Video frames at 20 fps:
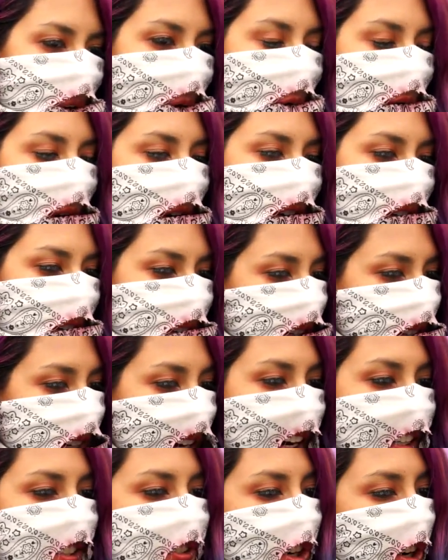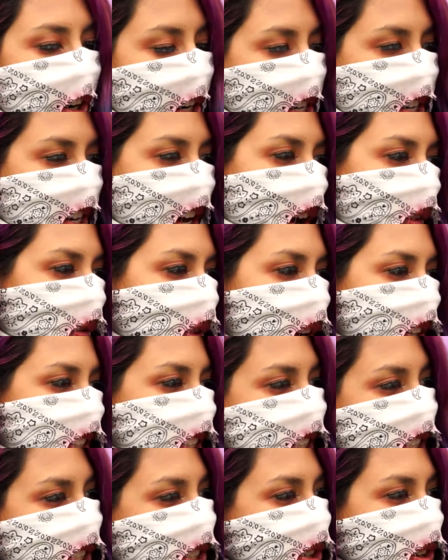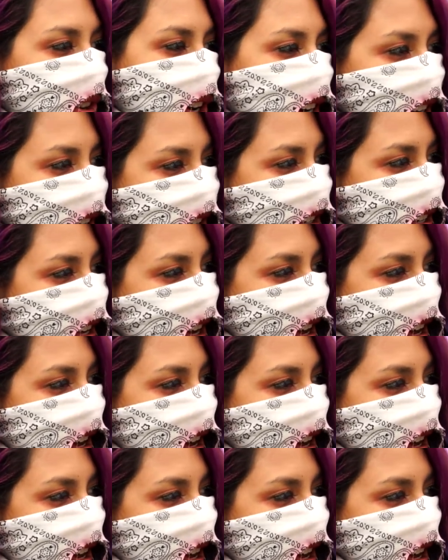Well, he has no idea what he's doing.